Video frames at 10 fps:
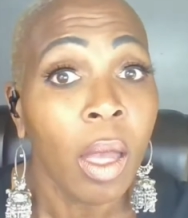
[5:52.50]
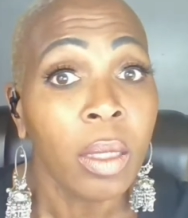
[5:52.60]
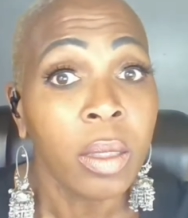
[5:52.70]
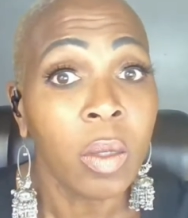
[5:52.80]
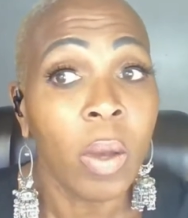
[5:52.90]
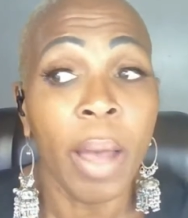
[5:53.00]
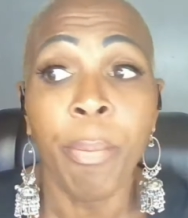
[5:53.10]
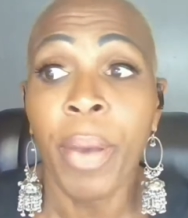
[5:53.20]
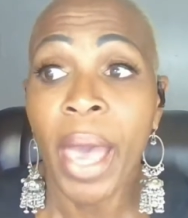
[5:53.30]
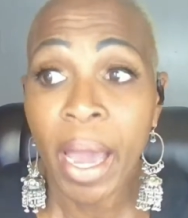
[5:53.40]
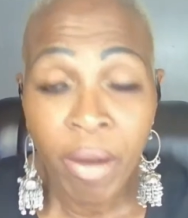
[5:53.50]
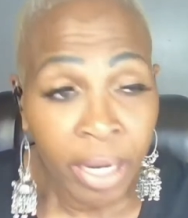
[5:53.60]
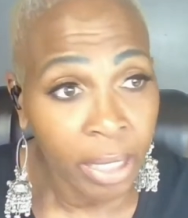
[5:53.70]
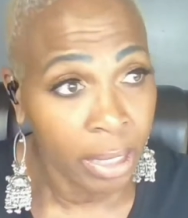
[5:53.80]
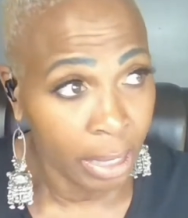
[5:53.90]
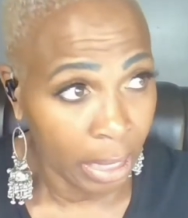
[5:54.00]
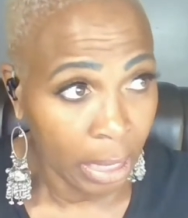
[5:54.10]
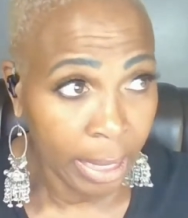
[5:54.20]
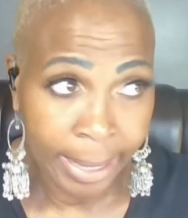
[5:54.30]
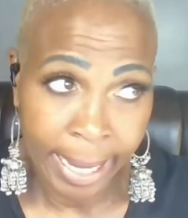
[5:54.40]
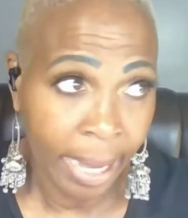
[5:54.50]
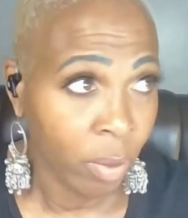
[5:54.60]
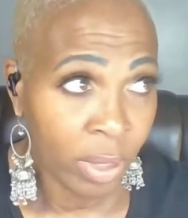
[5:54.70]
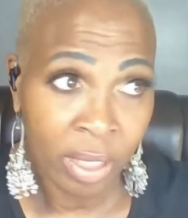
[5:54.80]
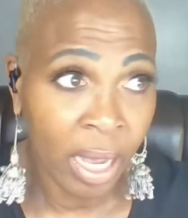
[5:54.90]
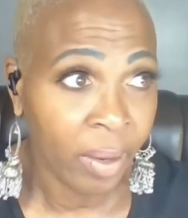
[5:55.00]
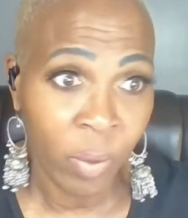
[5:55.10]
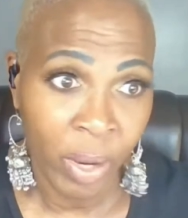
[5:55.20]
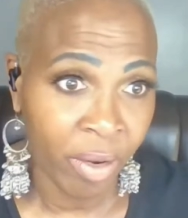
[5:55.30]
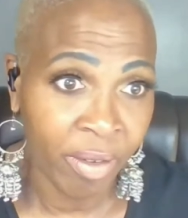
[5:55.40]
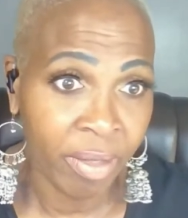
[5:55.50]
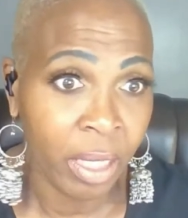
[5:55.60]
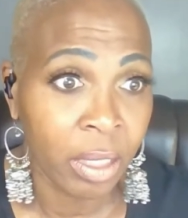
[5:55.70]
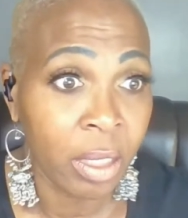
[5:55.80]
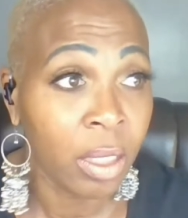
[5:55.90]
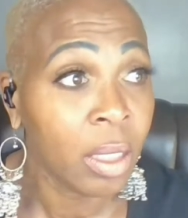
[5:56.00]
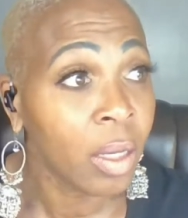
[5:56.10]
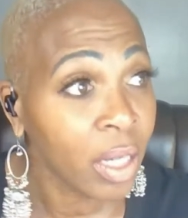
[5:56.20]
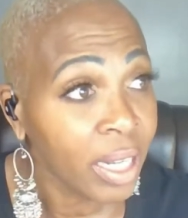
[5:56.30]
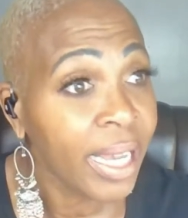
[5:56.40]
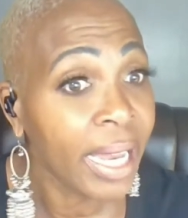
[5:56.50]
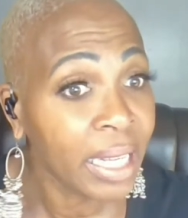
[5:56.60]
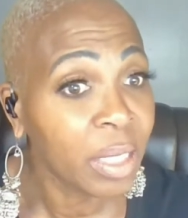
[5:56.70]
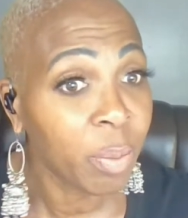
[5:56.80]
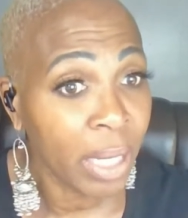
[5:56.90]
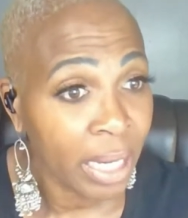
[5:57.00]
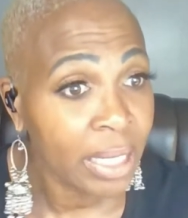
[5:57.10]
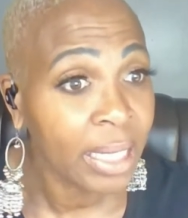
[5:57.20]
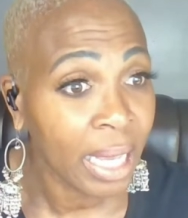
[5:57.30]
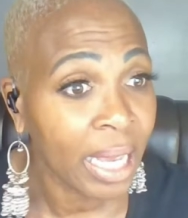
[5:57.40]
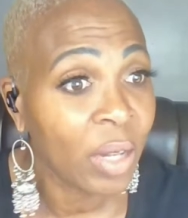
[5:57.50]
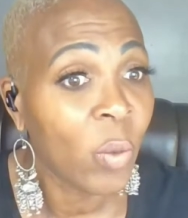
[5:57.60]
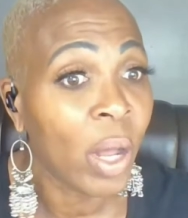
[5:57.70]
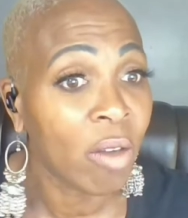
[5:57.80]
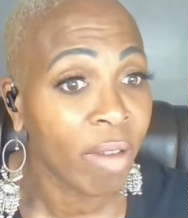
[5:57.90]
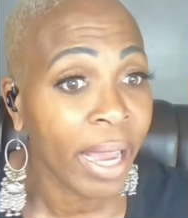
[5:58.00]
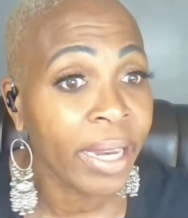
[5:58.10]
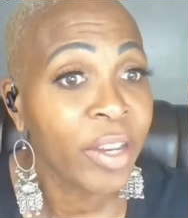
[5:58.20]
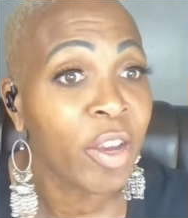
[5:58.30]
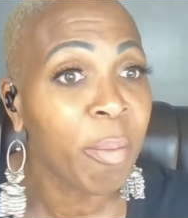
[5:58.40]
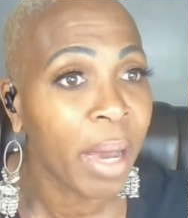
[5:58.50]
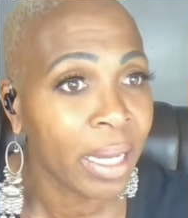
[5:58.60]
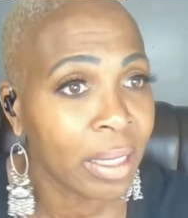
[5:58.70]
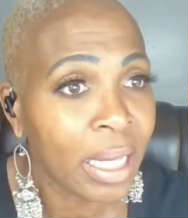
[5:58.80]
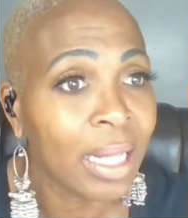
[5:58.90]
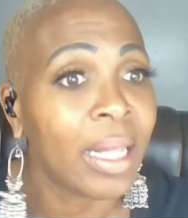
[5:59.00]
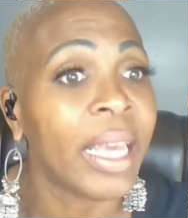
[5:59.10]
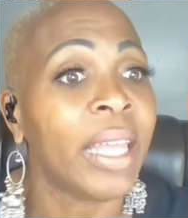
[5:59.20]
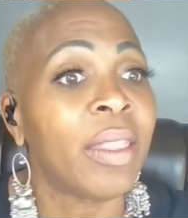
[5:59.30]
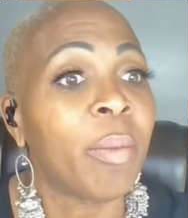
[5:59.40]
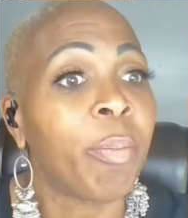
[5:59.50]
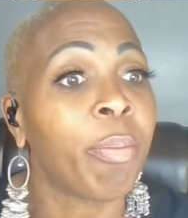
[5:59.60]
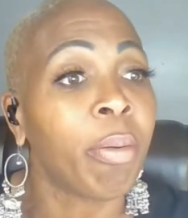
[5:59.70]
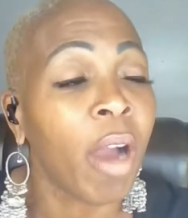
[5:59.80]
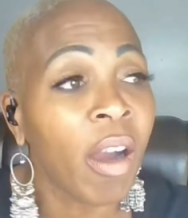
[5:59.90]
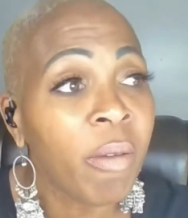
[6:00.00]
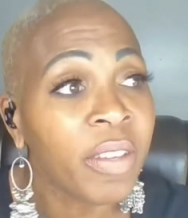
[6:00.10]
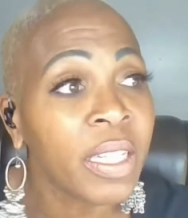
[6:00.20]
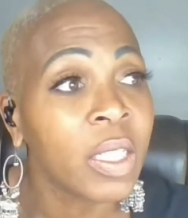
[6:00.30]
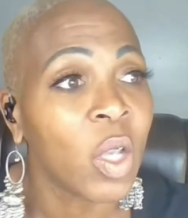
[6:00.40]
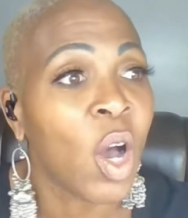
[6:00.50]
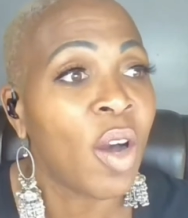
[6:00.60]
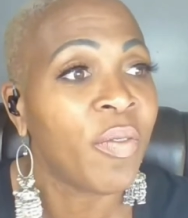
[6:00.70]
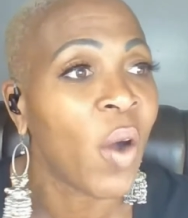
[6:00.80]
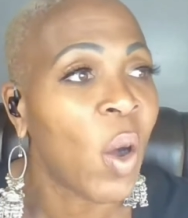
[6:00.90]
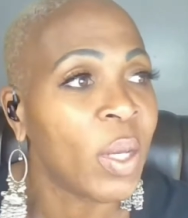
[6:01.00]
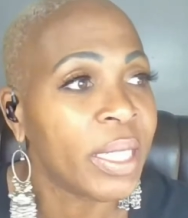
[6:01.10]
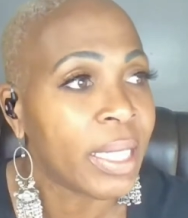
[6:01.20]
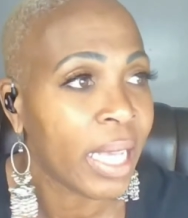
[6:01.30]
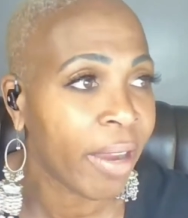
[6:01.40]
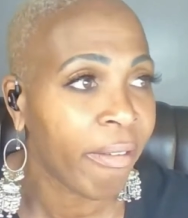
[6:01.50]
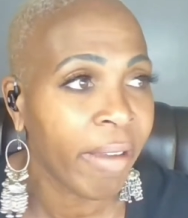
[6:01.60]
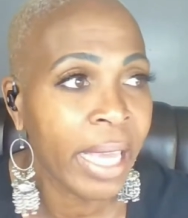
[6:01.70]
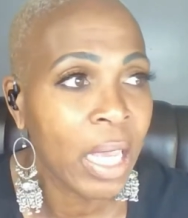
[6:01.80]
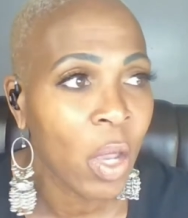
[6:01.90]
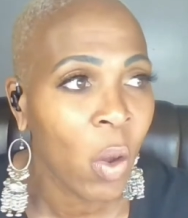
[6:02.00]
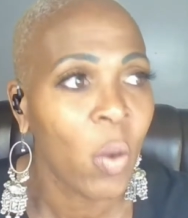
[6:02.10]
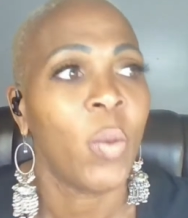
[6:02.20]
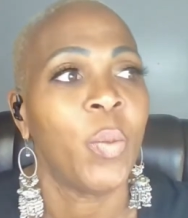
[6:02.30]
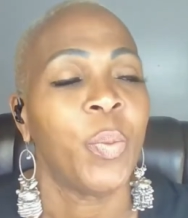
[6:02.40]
So apparently, and I was not aware of this, you could get a speeding ticket while riding your bicycle in the province of Ontario.